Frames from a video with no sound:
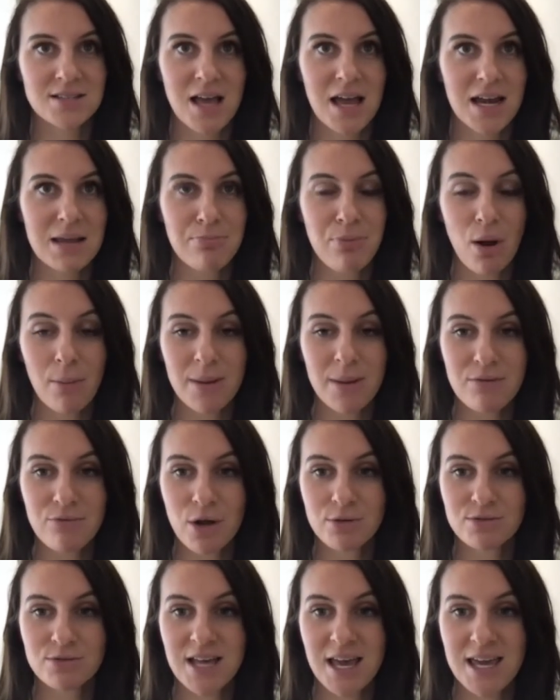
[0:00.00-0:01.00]
and he probably
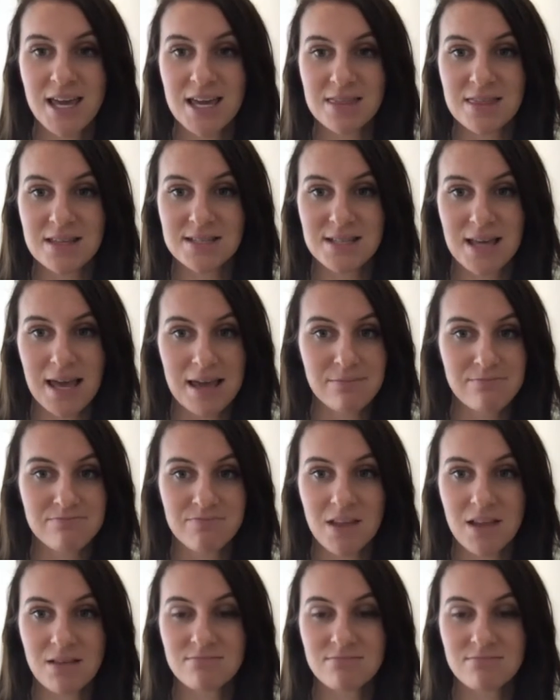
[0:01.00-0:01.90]
rotated the same